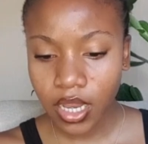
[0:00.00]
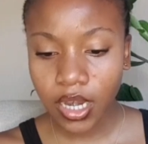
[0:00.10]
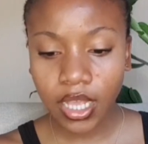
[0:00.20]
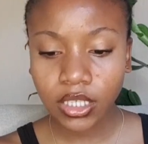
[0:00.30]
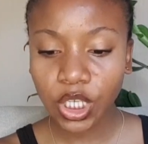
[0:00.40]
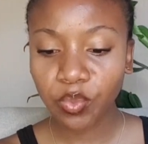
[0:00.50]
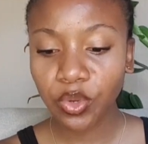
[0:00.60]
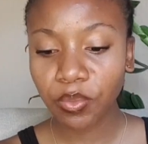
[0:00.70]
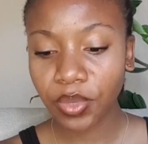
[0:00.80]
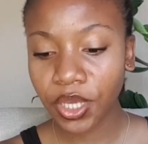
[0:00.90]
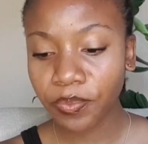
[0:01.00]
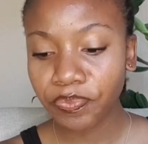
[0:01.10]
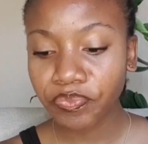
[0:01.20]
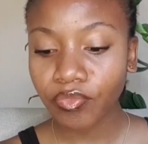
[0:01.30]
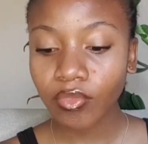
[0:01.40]
Next tip would be
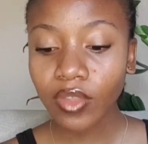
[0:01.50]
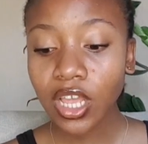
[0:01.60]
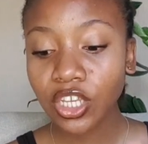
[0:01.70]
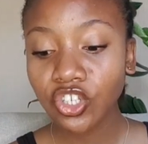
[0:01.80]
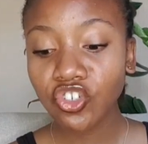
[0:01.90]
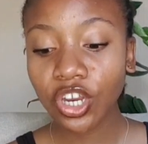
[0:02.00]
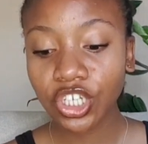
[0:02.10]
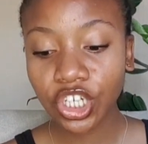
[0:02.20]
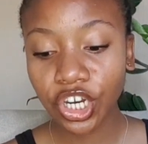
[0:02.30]
structure